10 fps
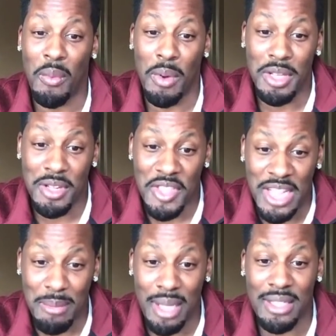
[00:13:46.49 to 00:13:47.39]
I want you to
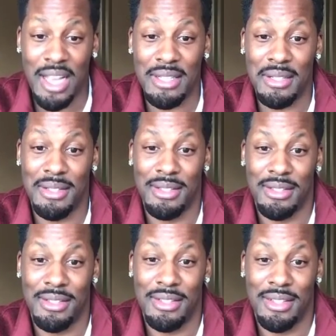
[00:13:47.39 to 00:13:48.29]
think about that.
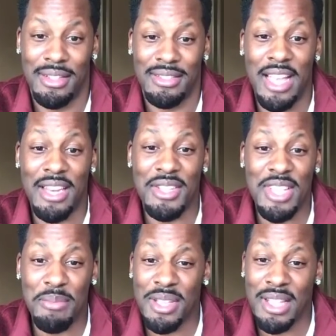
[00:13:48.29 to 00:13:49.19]
That
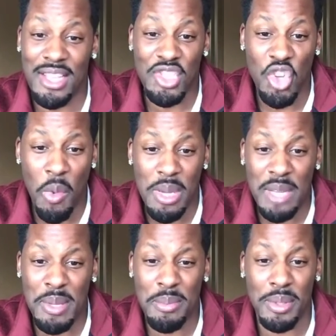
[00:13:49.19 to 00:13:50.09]
is something that so
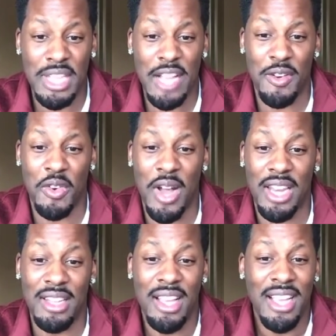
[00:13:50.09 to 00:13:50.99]
many people take for
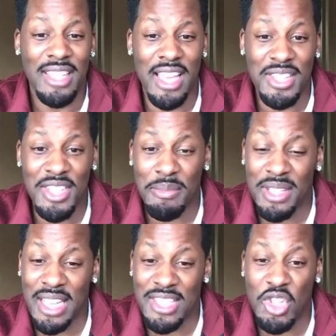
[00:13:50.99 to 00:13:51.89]
granted. That is
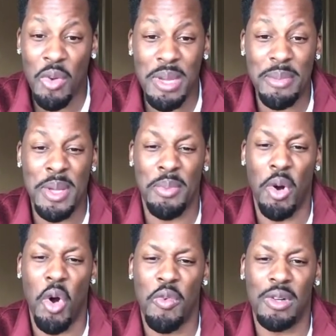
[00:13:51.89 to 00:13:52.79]
something that so many
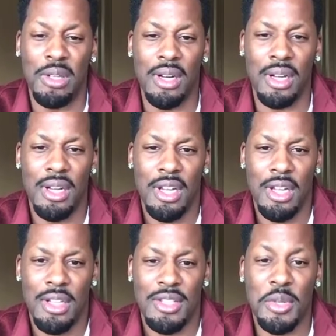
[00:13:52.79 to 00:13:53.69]
people overlook.
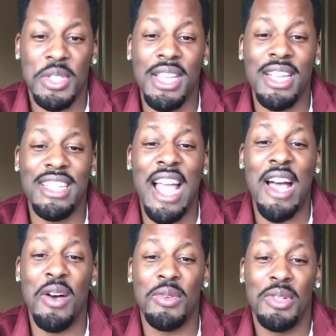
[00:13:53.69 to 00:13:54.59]
So sitting
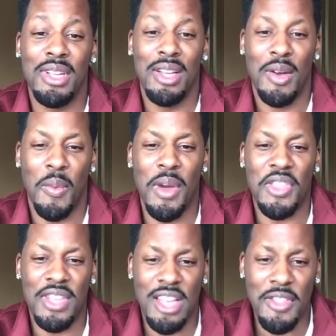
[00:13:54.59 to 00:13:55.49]
down
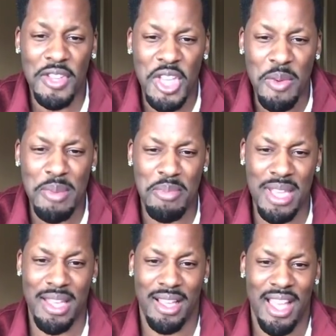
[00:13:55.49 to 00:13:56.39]
with another
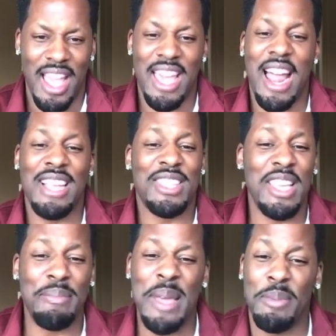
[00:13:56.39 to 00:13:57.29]
human being, and I
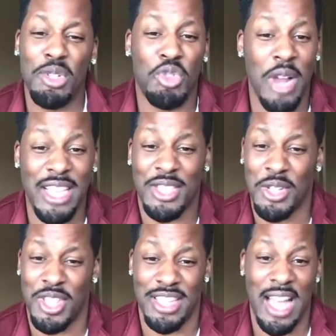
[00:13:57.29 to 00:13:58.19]
seen people
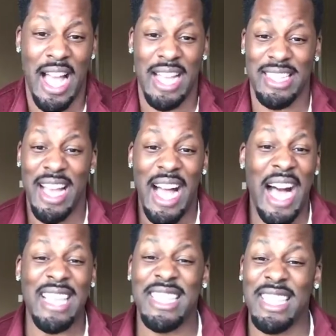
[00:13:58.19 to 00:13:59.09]
dressed to the nines.
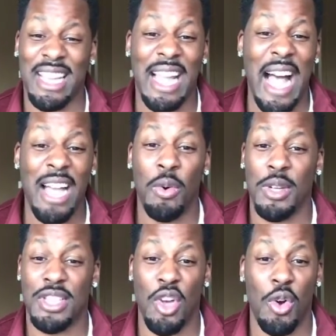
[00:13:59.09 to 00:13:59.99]
I seen a guy
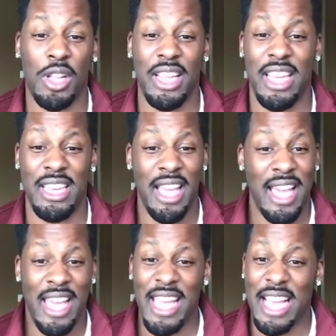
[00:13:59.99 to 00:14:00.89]
who was so clean.